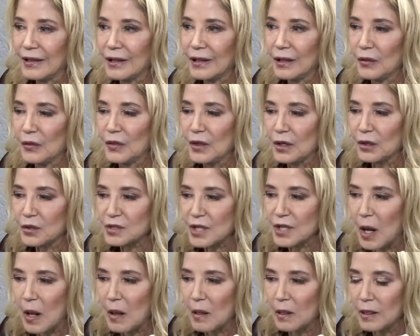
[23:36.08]
there's
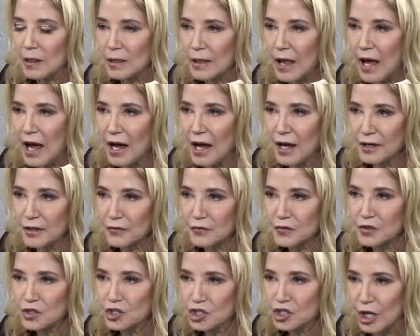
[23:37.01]
a lot
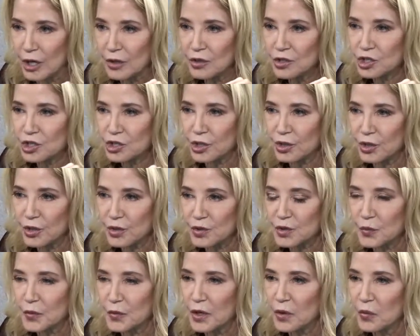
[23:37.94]
of
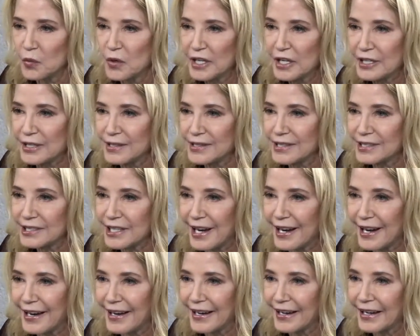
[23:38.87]
junctures where we can
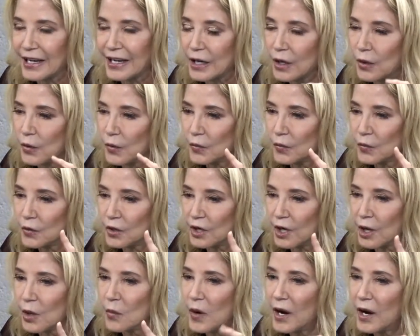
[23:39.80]
say, you
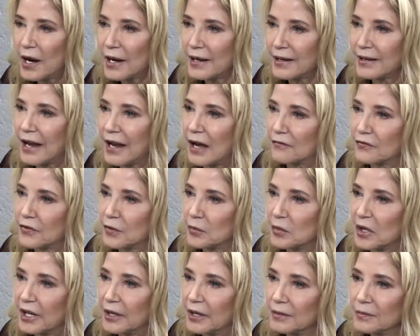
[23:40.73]
know what, not for
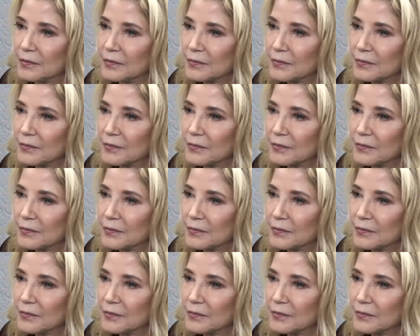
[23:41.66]
me.